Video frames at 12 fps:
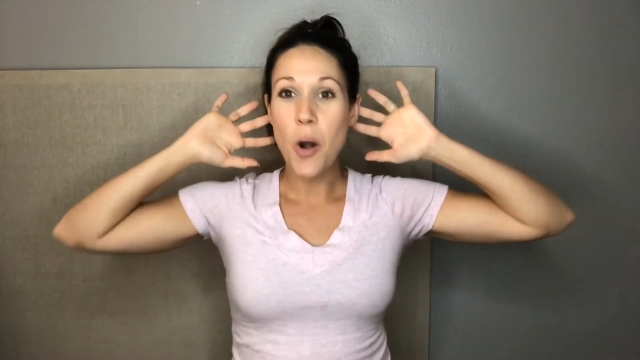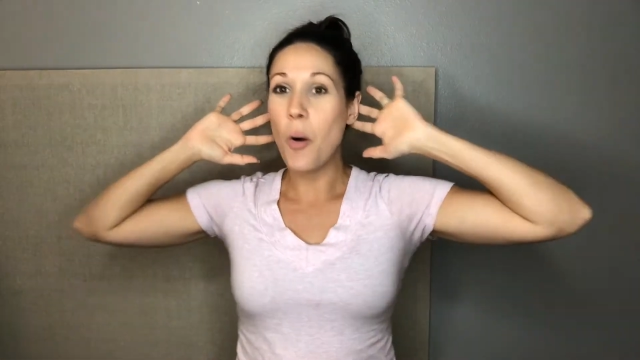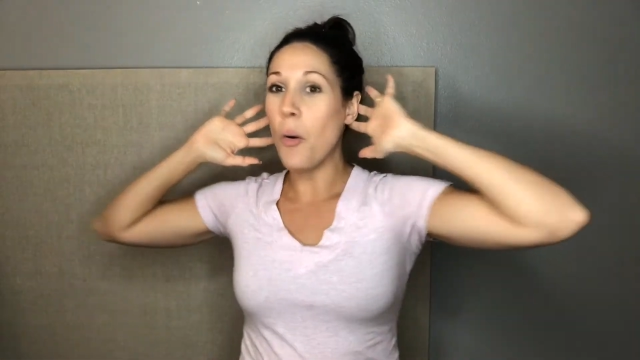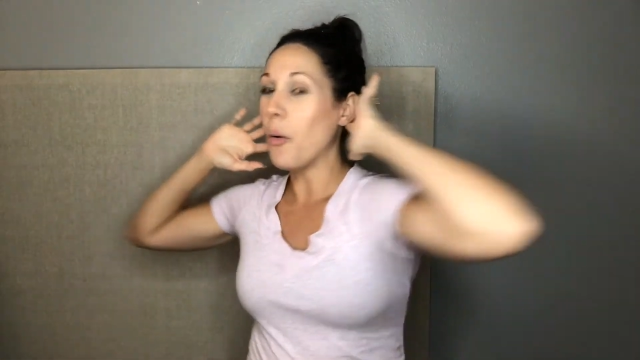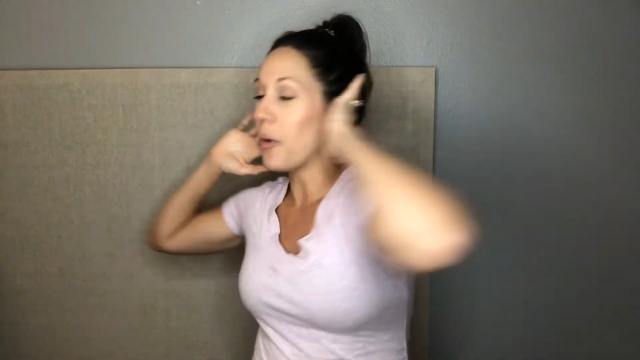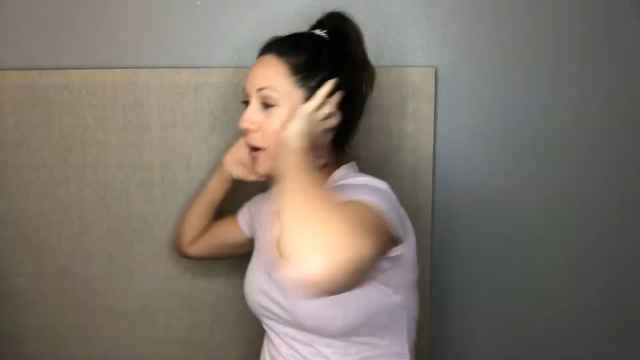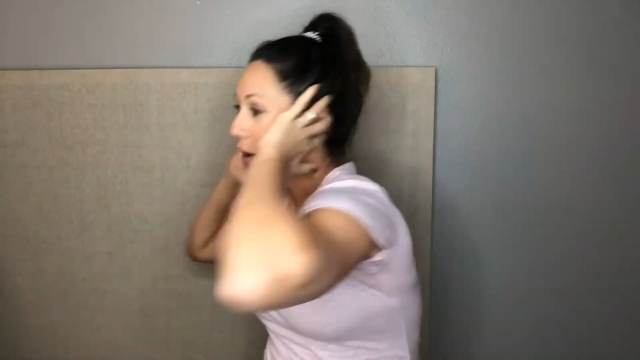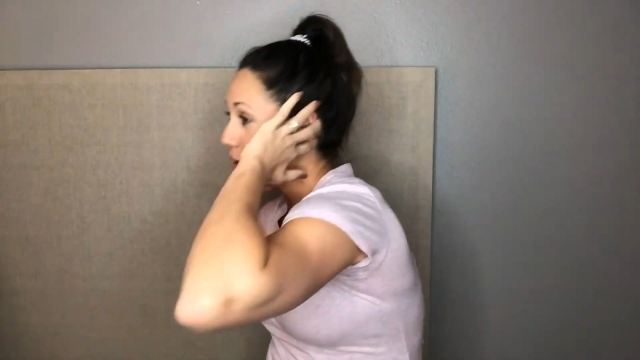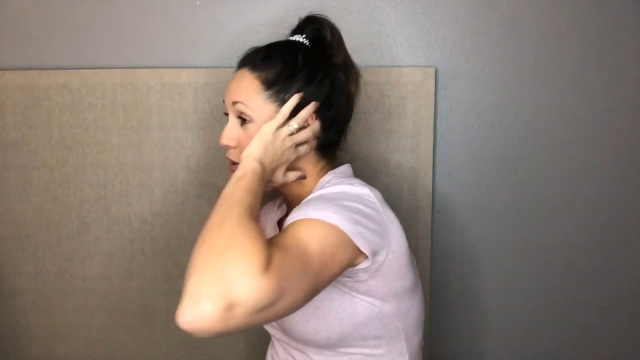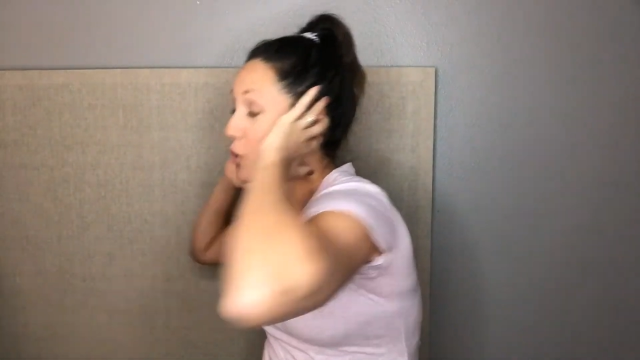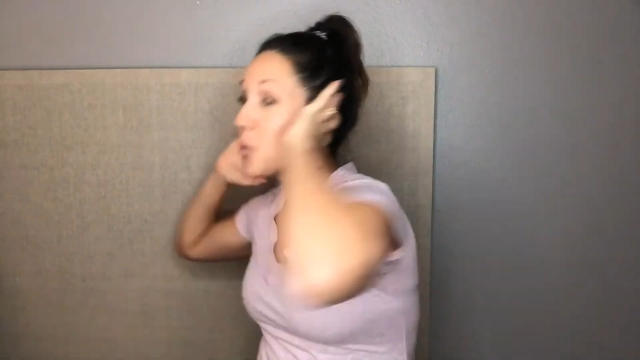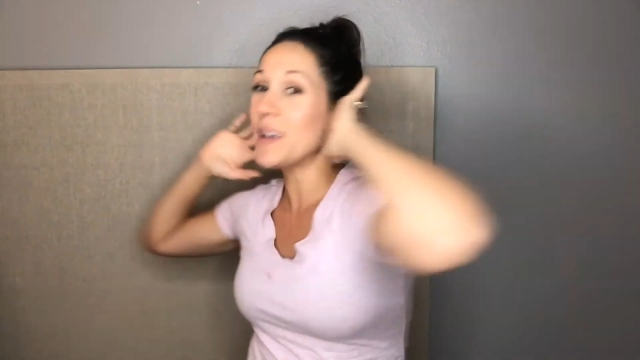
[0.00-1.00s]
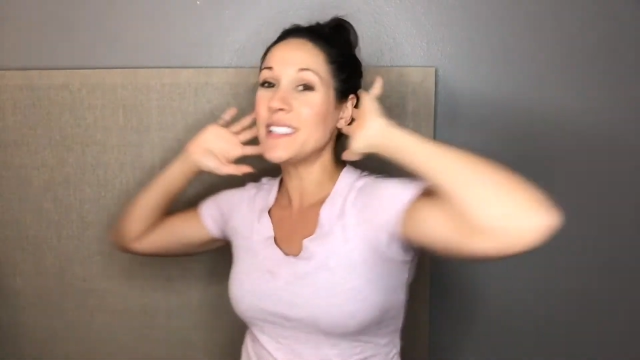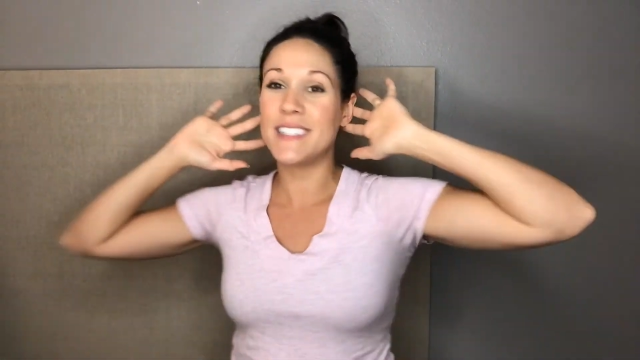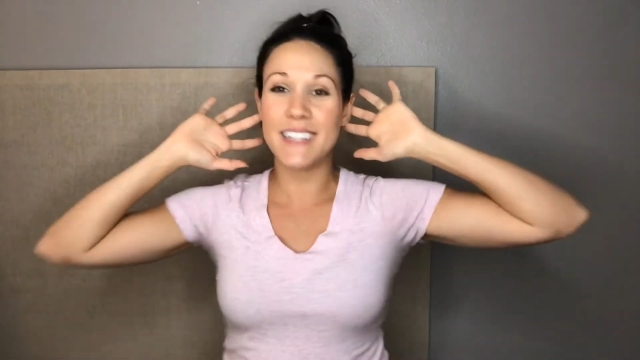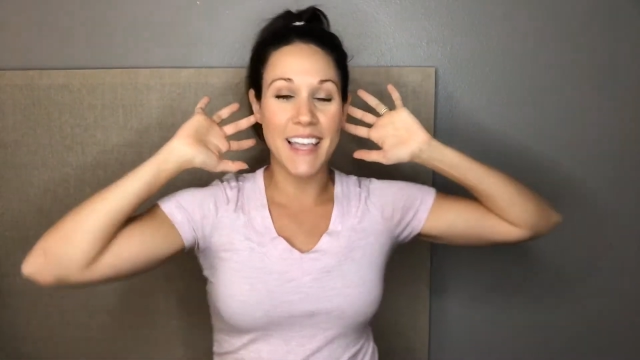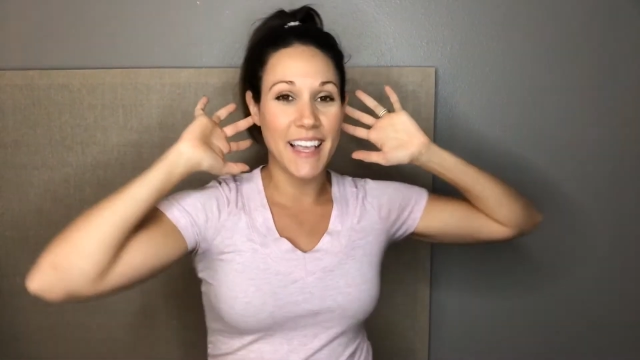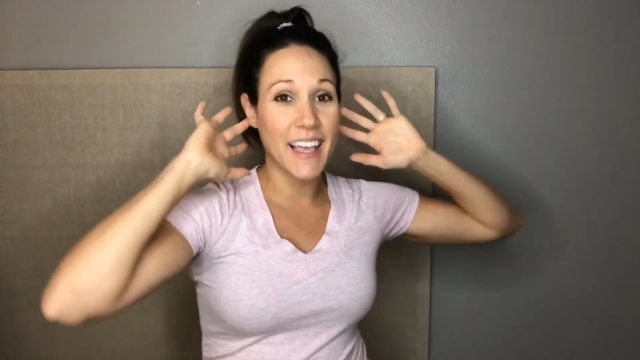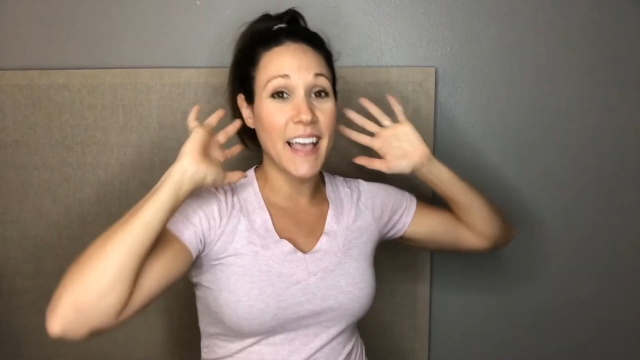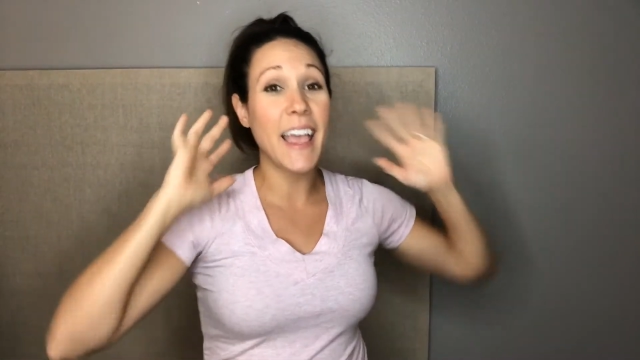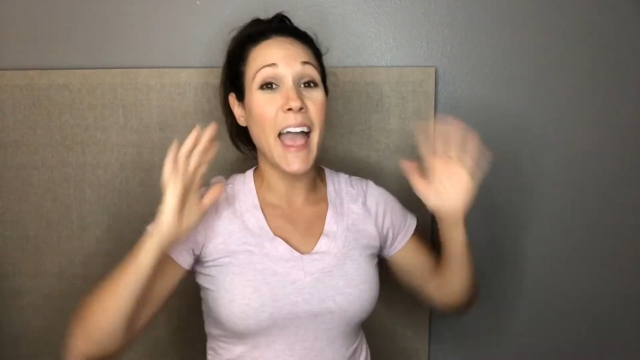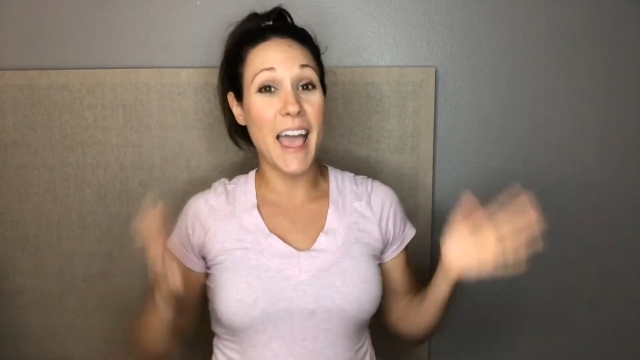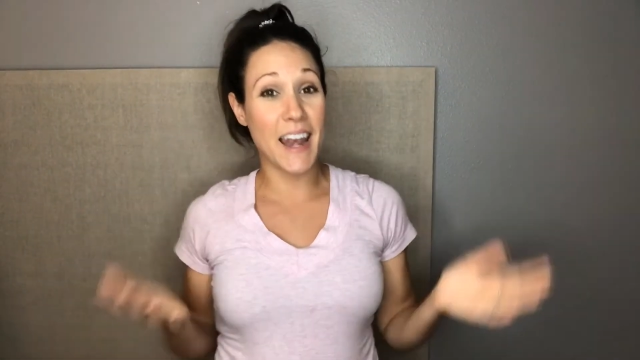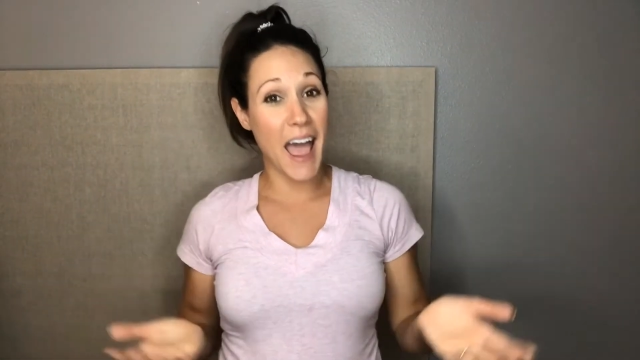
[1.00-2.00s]
or twisting
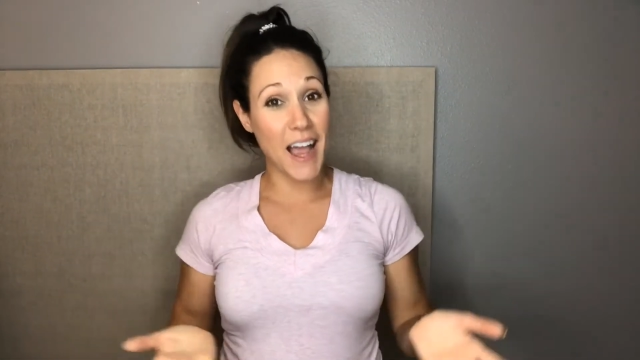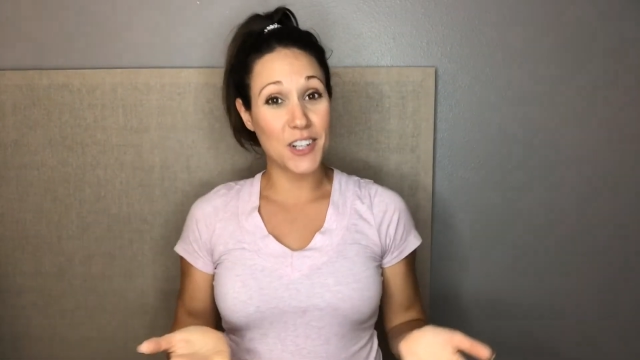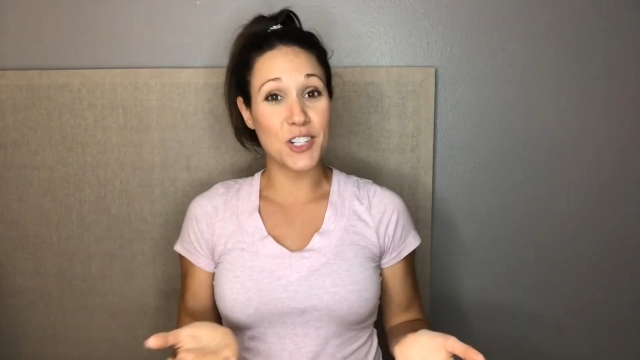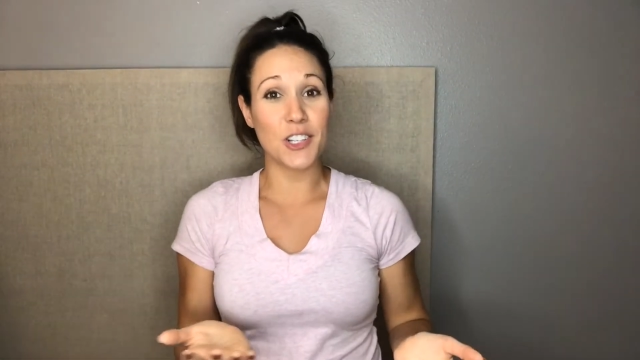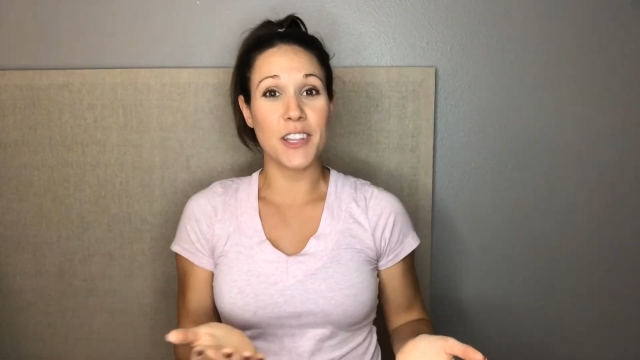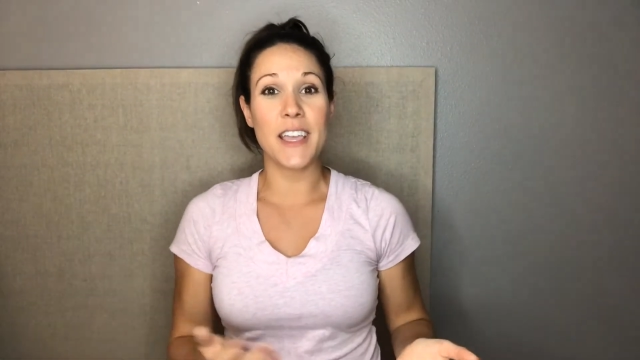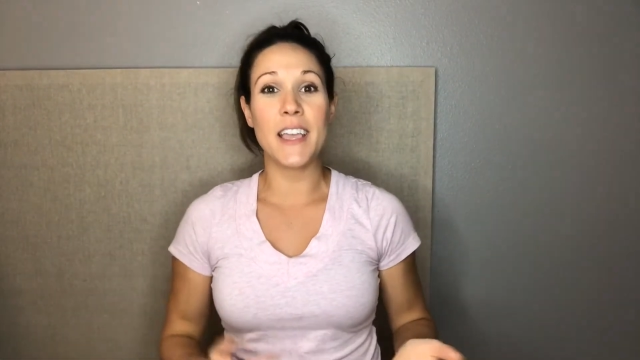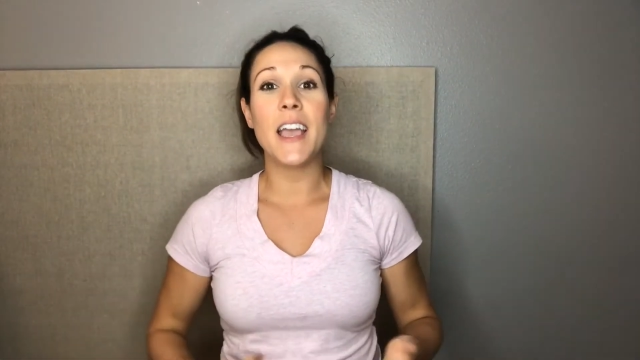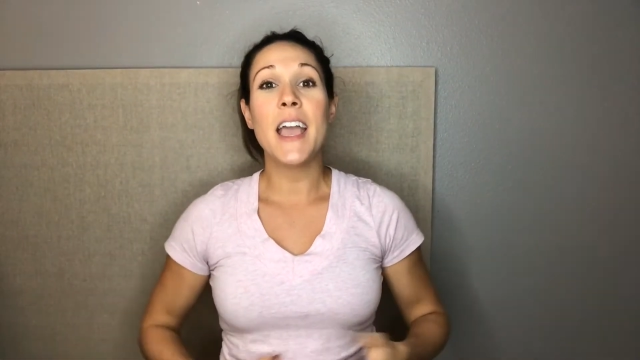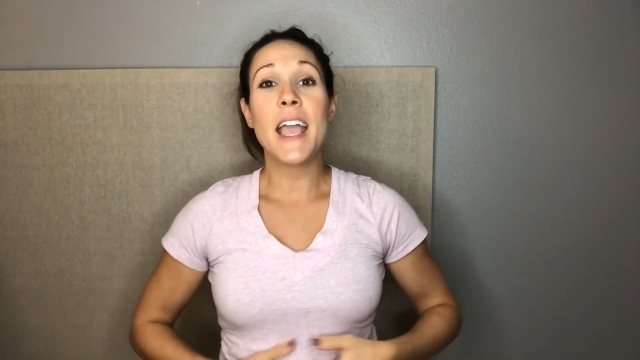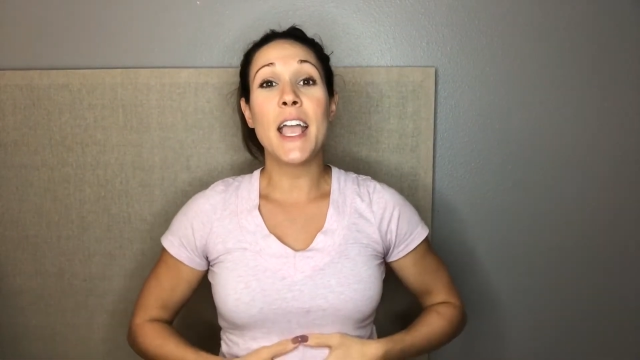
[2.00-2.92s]
can actually